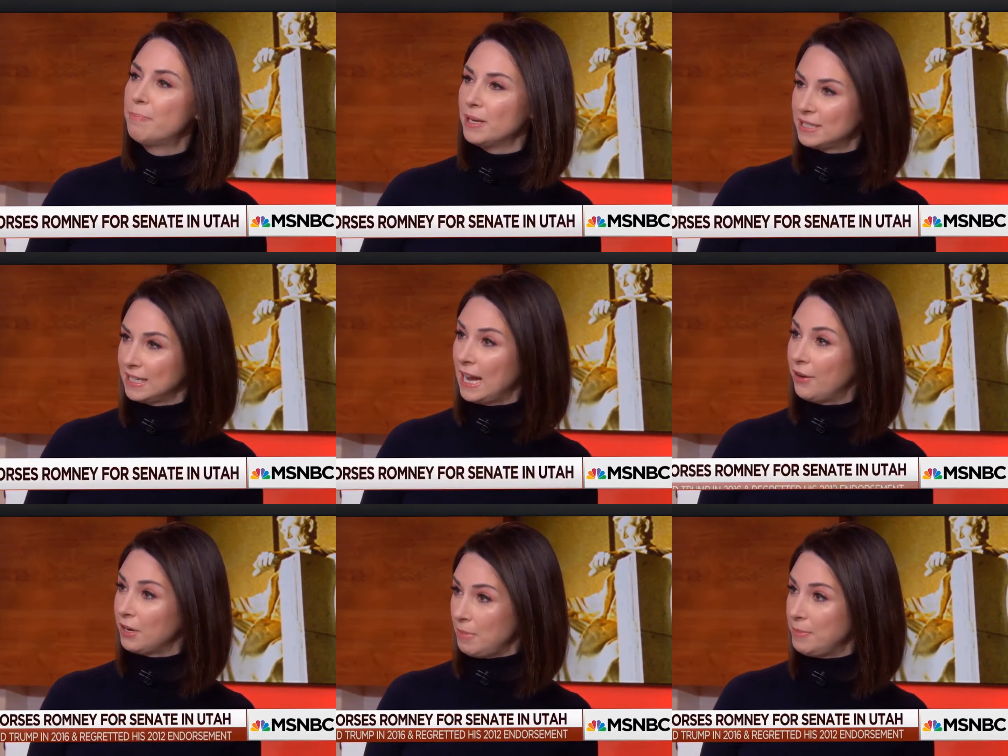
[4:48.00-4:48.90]
busting
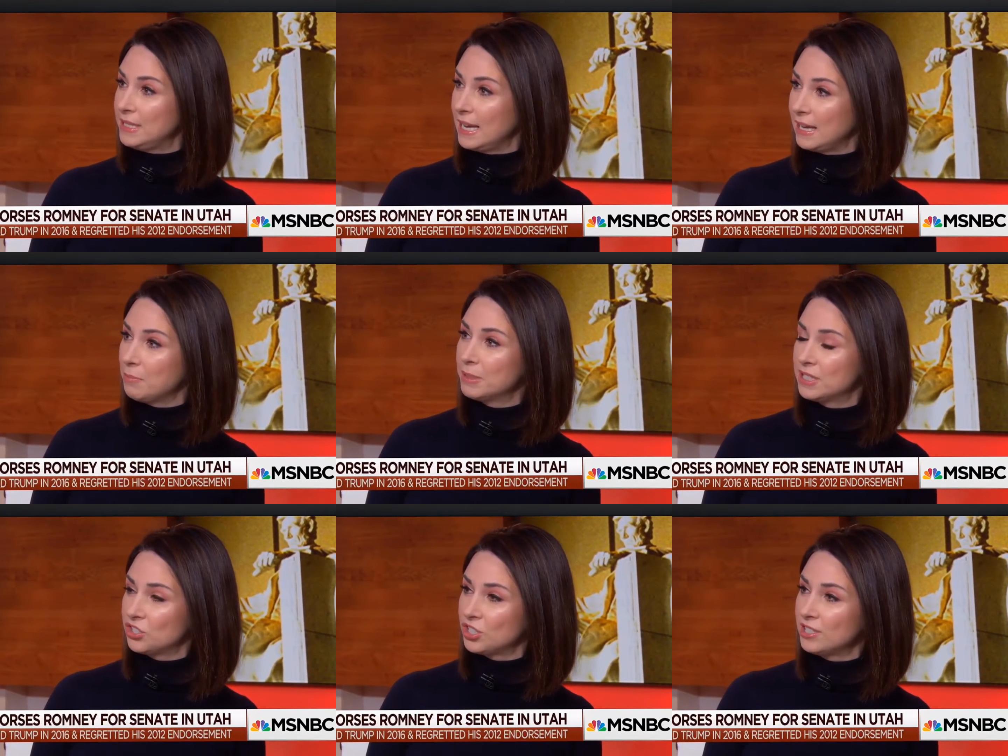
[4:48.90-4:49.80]
out and maybe taking
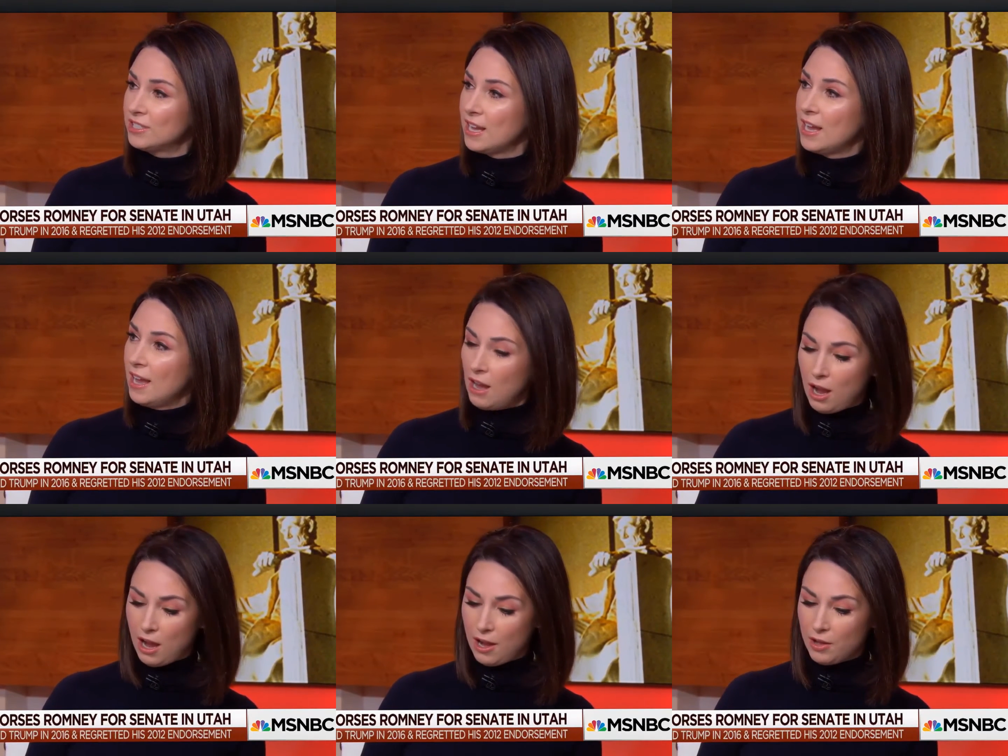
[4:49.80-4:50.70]
positions yeah.
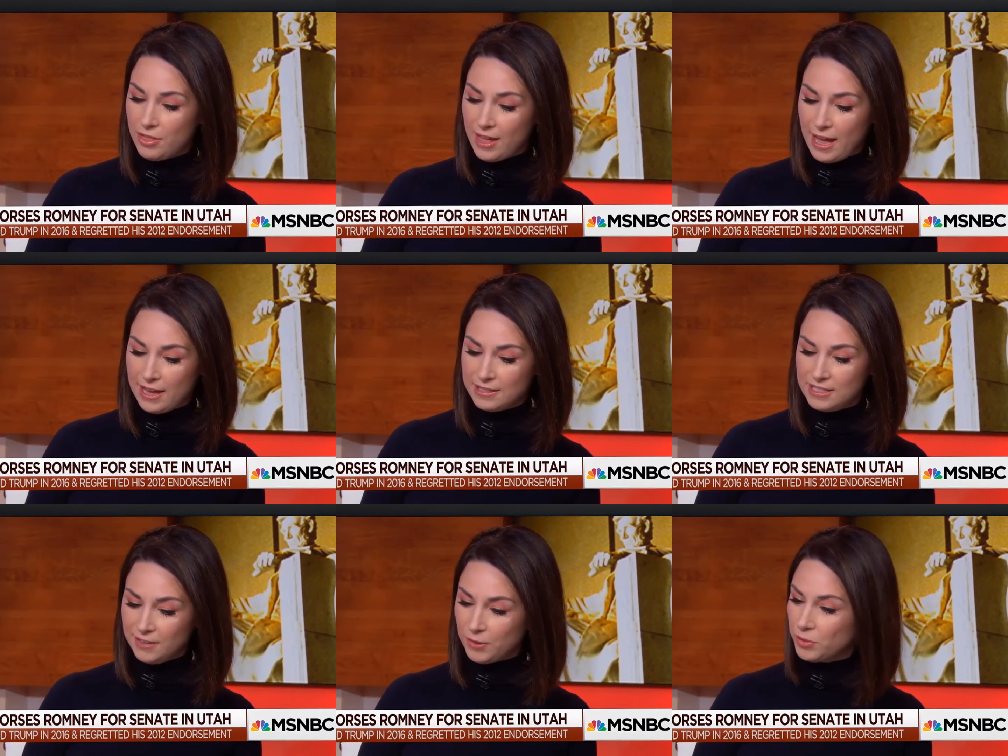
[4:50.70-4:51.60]
uh,
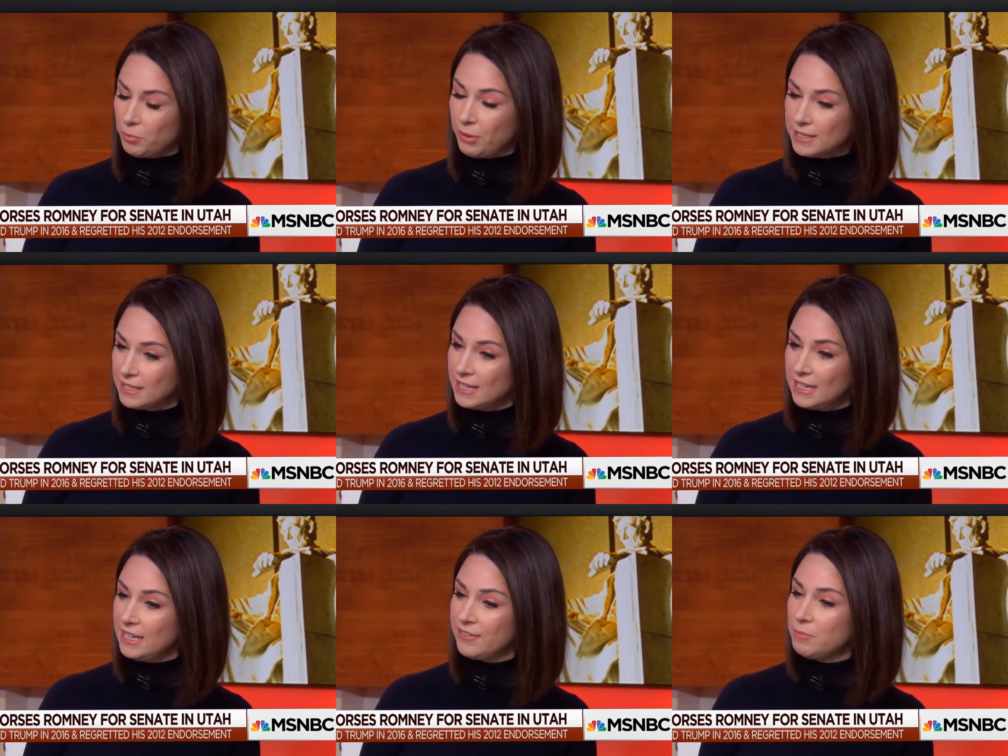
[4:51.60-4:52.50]
that differ with the
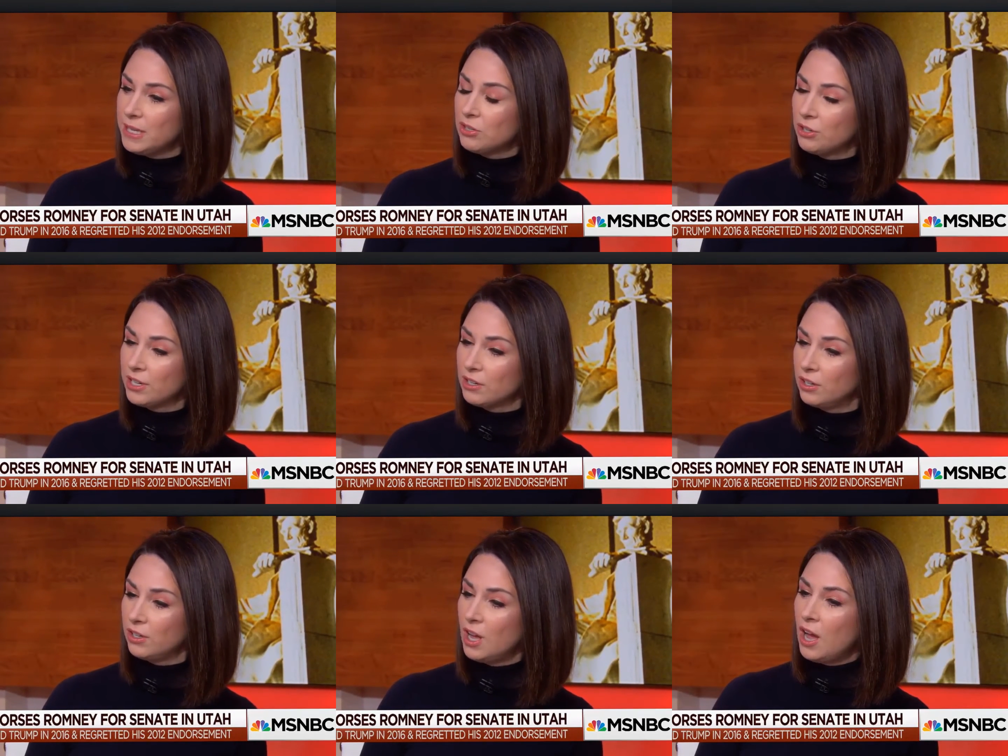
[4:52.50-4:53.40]
president and even being
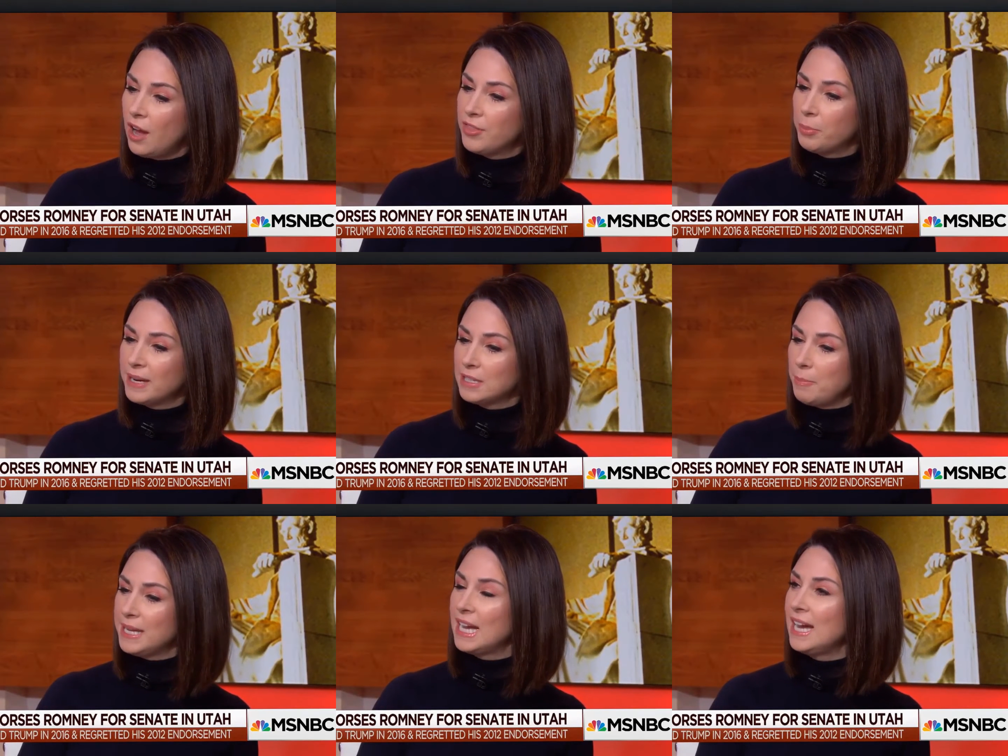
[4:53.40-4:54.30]
critical Absolutely. Of the
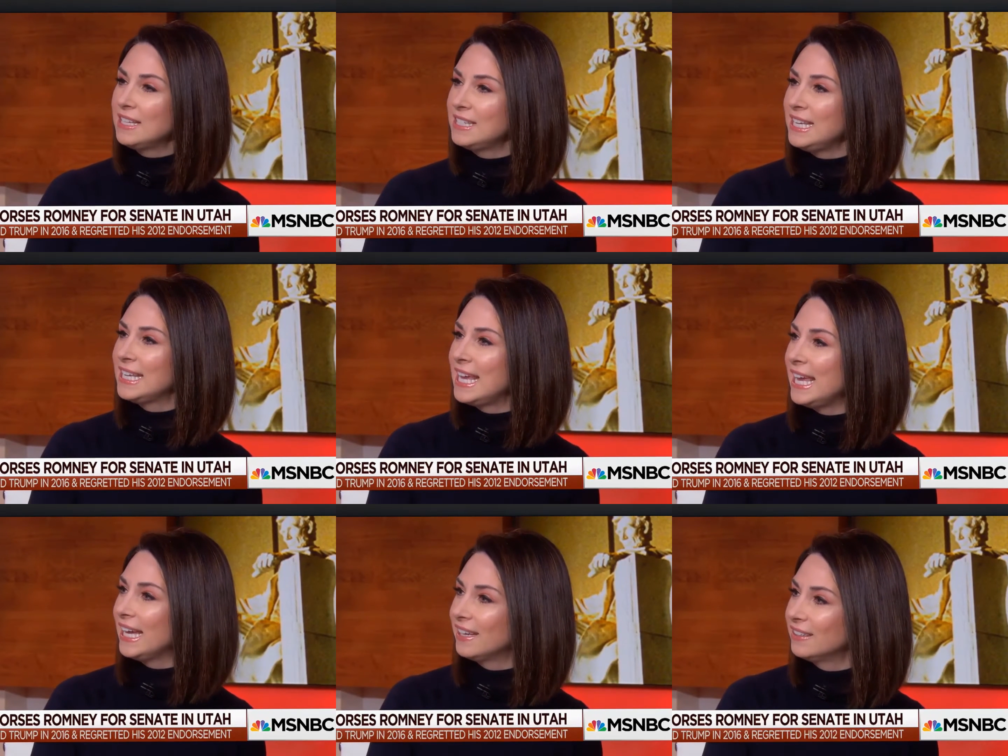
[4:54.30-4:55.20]
president because he
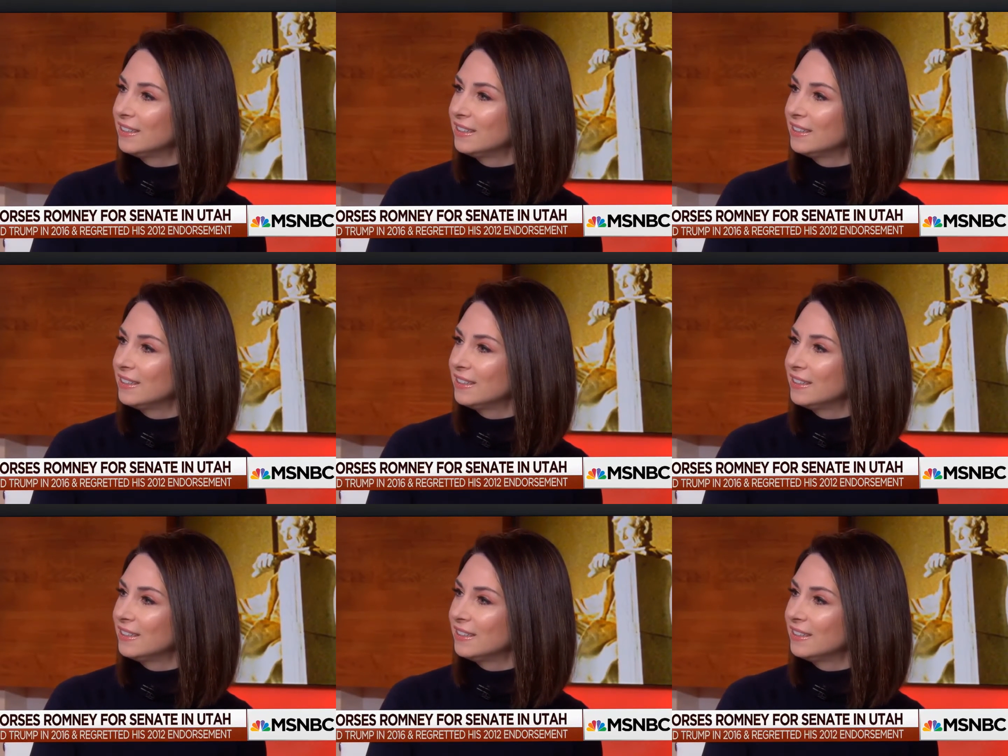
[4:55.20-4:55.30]
can.